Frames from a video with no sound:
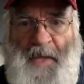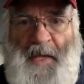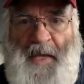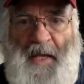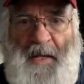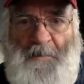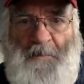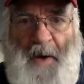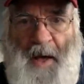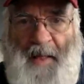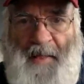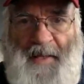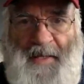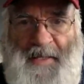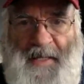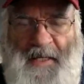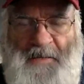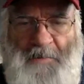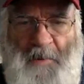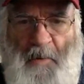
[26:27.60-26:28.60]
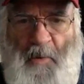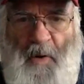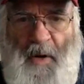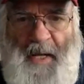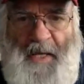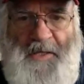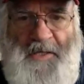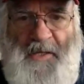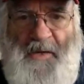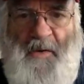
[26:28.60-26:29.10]
in politics. But what
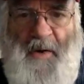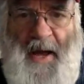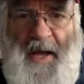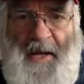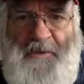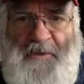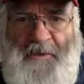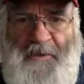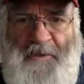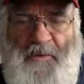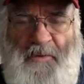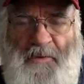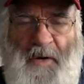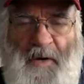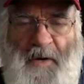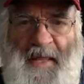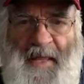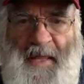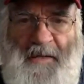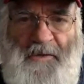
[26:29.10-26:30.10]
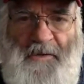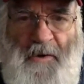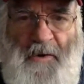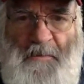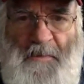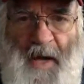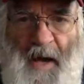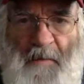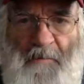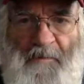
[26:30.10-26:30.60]
is the grassroots? Where did that
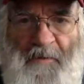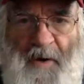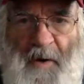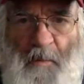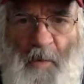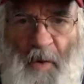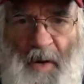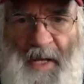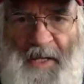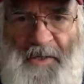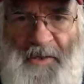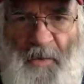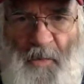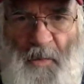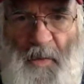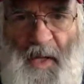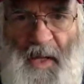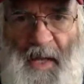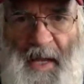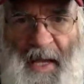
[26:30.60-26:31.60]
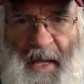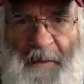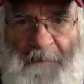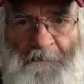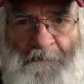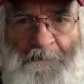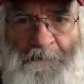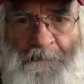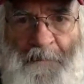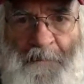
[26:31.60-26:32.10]
term come from? What is it really?
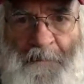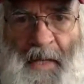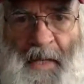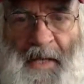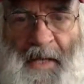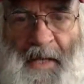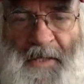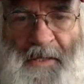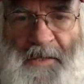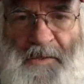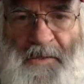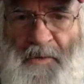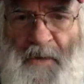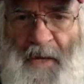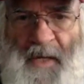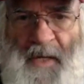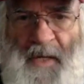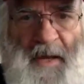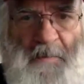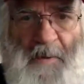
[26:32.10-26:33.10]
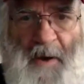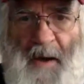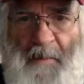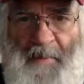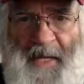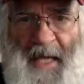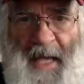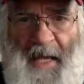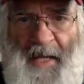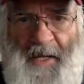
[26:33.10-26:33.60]
Is it strictly a
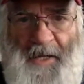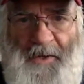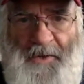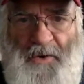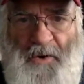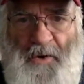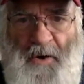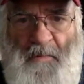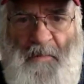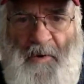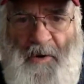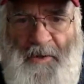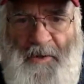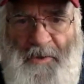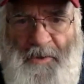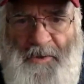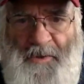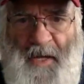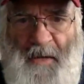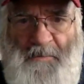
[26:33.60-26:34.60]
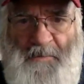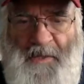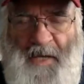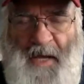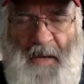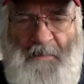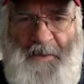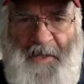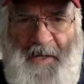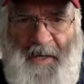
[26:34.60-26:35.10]
propaganda term, or is there some
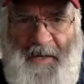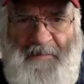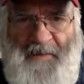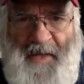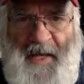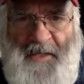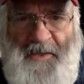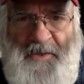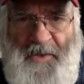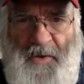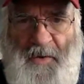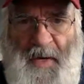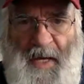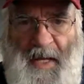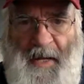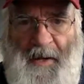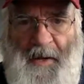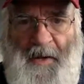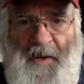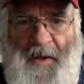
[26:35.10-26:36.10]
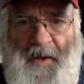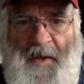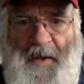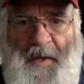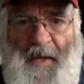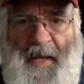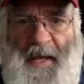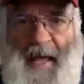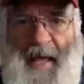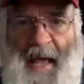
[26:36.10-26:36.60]
substantive thing to it?
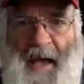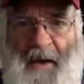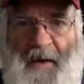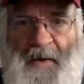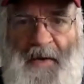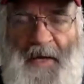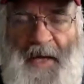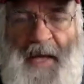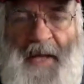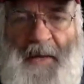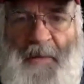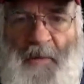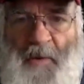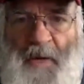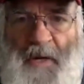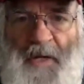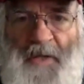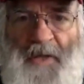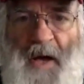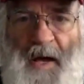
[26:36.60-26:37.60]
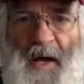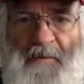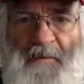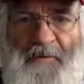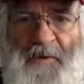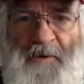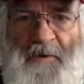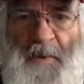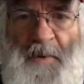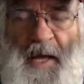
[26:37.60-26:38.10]
How? And we're going to talk it
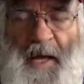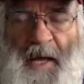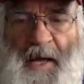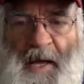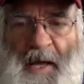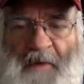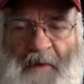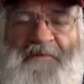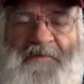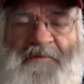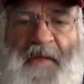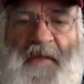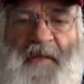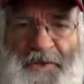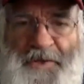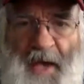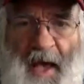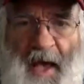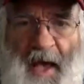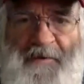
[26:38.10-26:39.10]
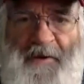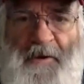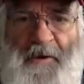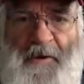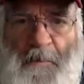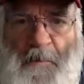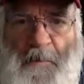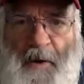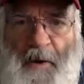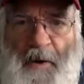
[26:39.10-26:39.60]
from a philosophical
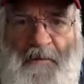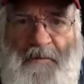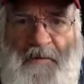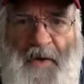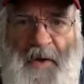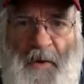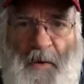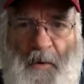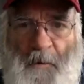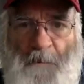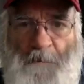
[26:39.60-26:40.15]
point of view.